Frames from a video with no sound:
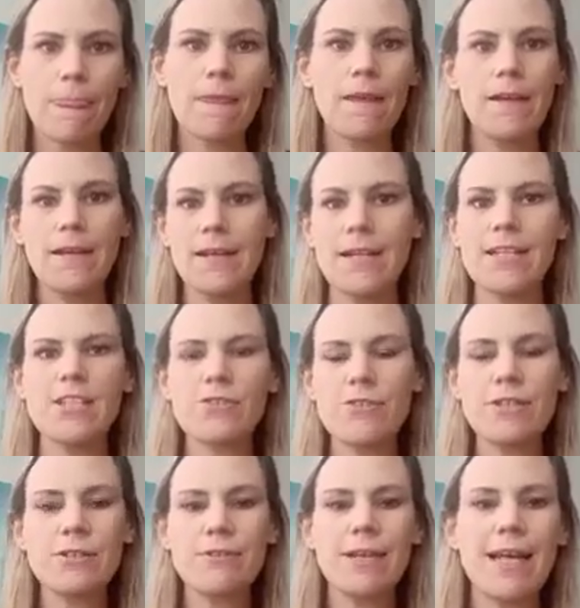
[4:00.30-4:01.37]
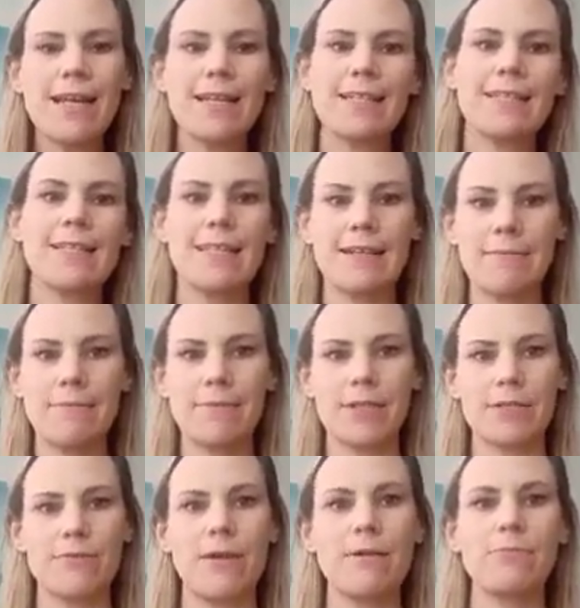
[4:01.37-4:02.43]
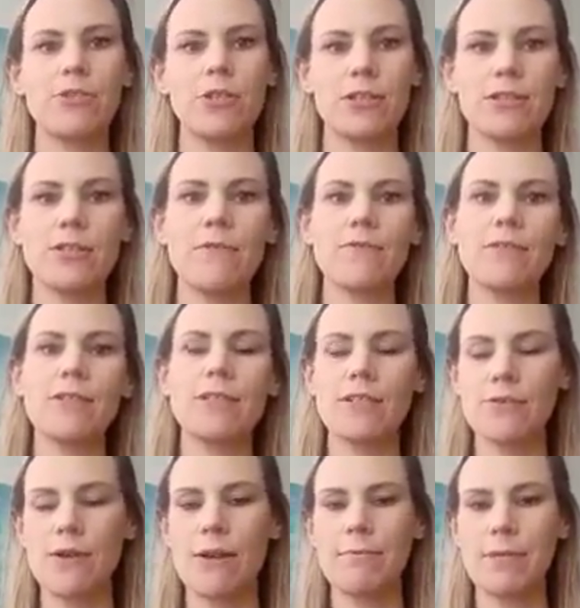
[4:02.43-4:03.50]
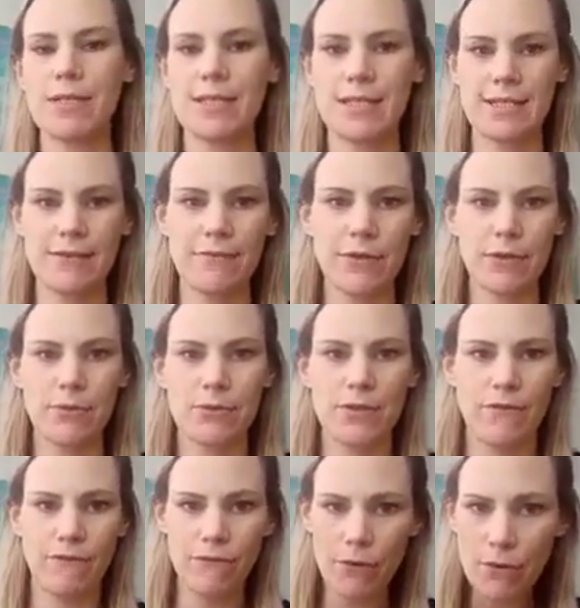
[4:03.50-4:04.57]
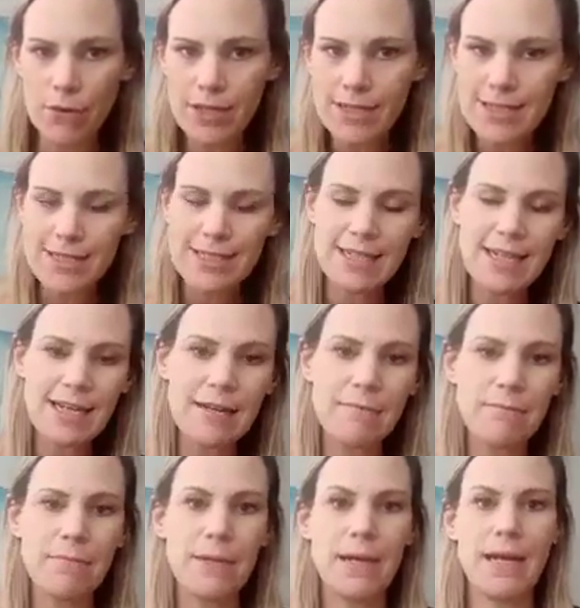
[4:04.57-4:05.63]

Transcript: Stress-related sleep disruption is often described as a difficulty falling asleep,